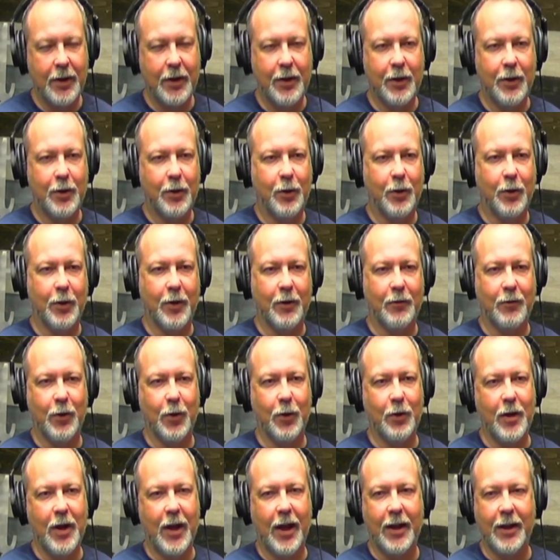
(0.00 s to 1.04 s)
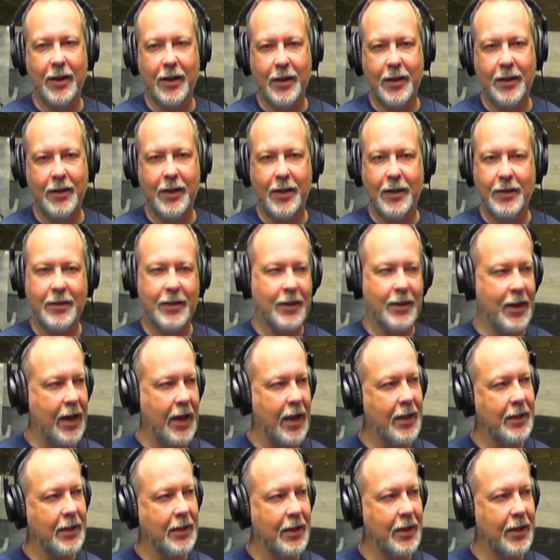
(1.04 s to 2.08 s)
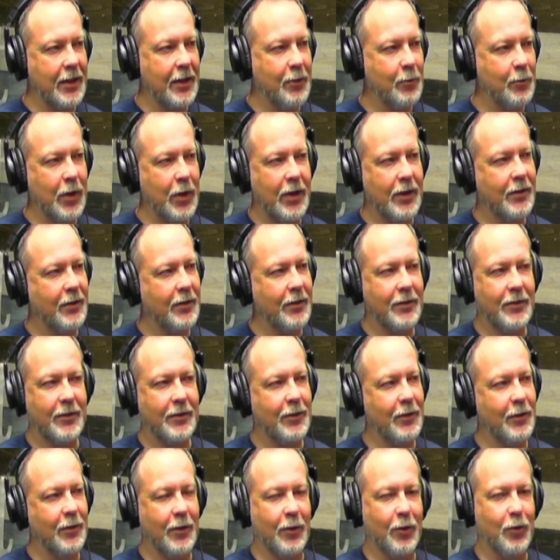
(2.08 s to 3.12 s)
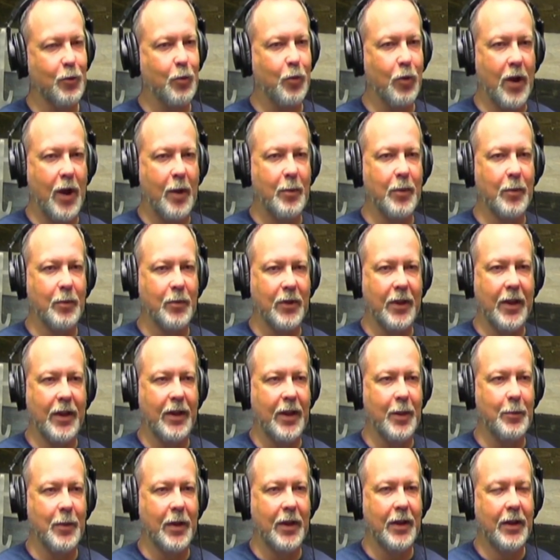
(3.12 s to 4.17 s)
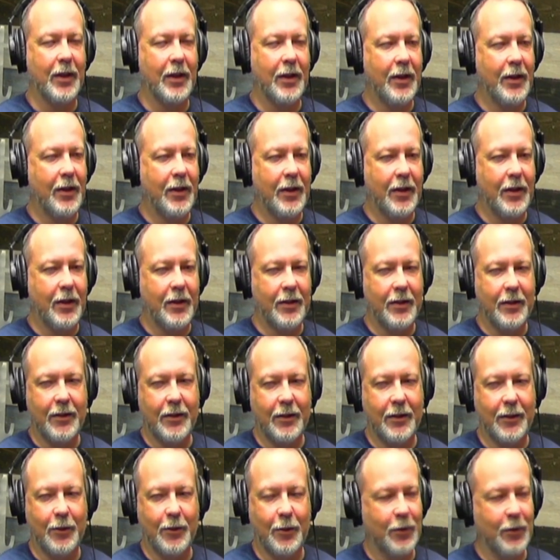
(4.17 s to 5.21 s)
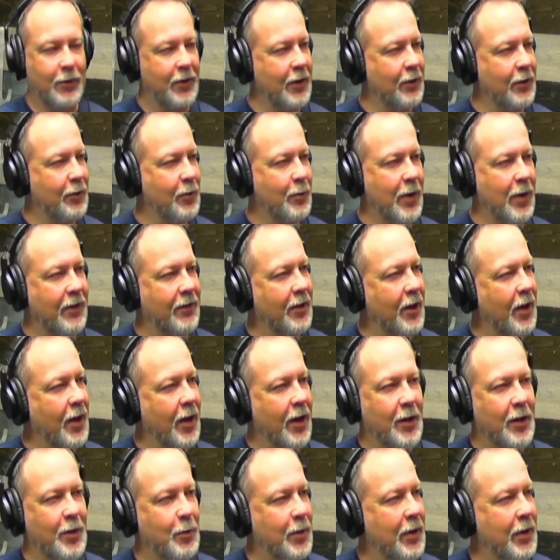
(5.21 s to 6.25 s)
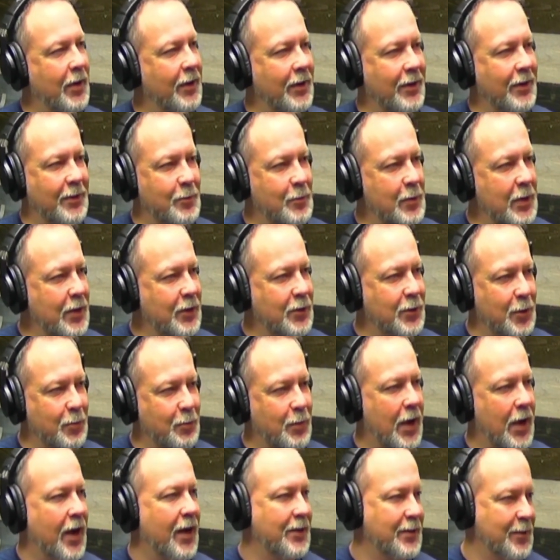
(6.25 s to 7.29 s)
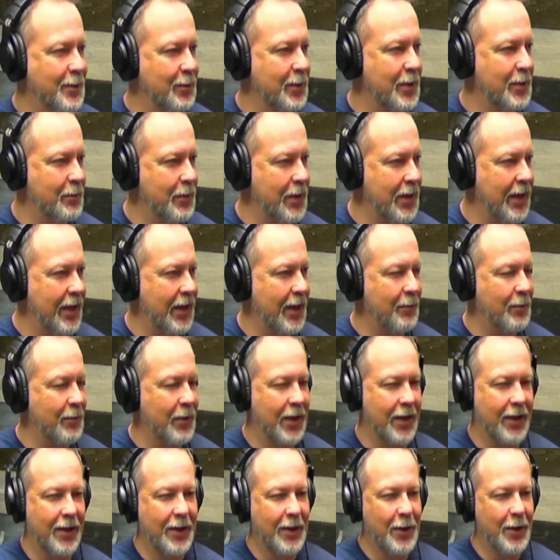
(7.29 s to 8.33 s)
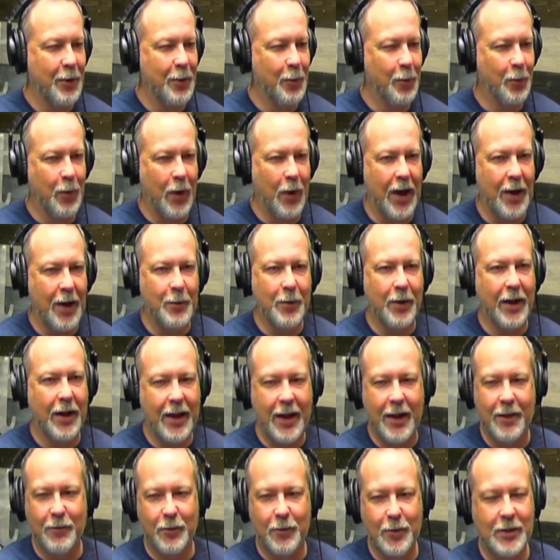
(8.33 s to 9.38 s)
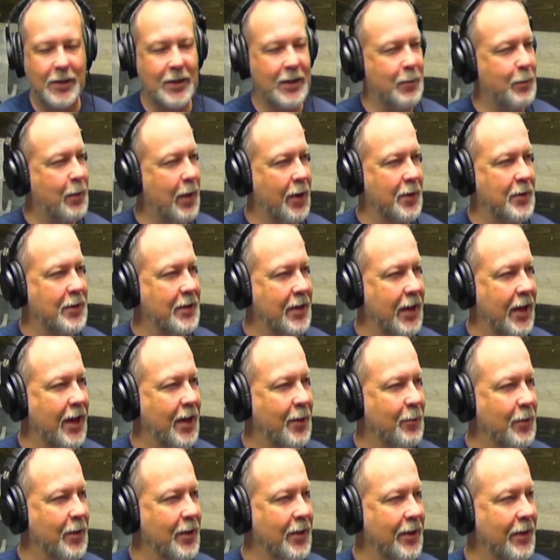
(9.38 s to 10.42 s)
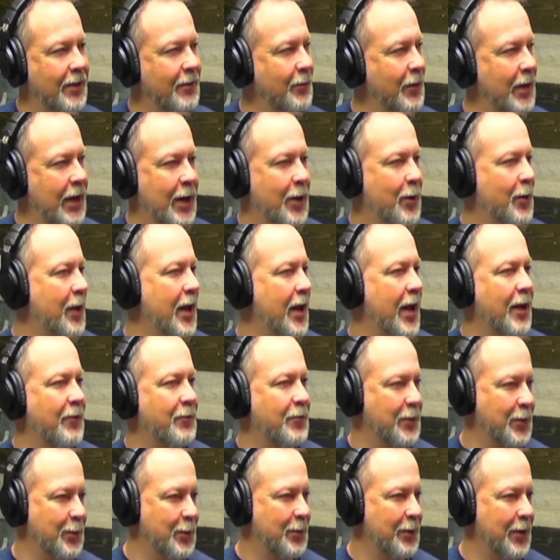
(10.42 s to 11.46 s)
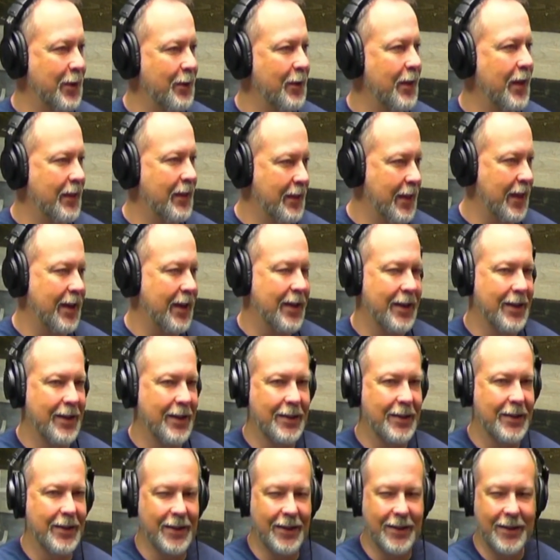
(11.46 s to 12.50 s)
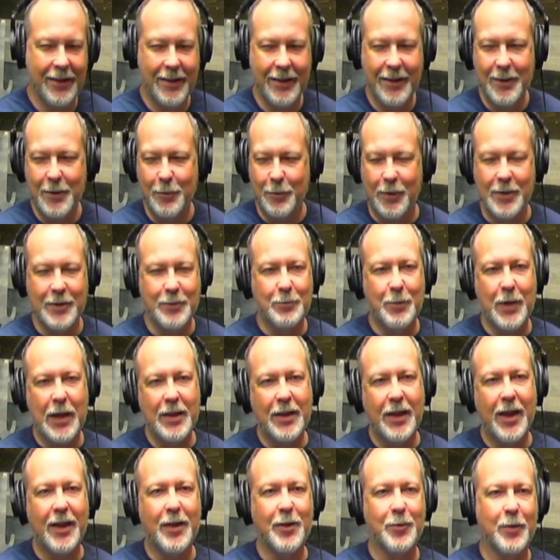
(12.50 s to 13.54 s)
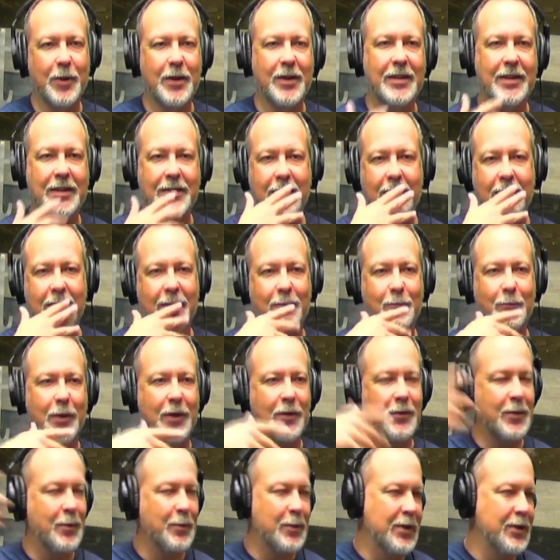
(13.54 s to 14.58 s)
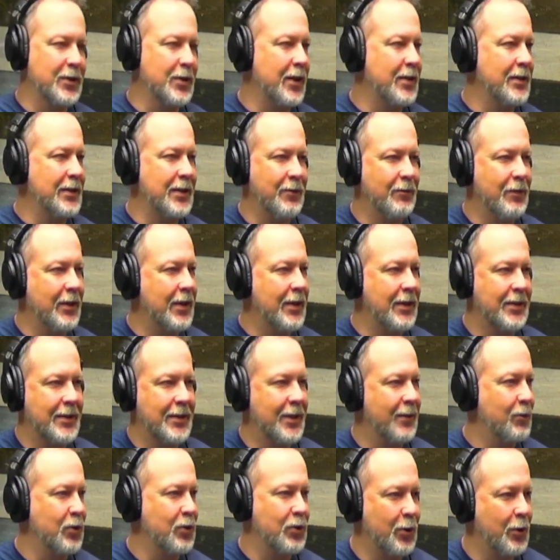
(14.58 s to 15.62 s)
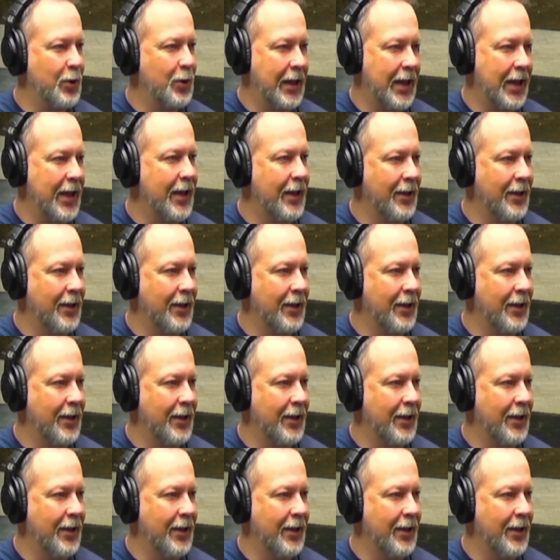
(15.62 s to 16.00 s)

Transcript: or if you're not into that thing, man, there's problems. And those things are about as unappealing to me as could possibly be. I'm like, why would I ever sleep outside when I don't have to? You know, that kind of thing. What is my line? What does I say? What if something's on TV and it's never shown again?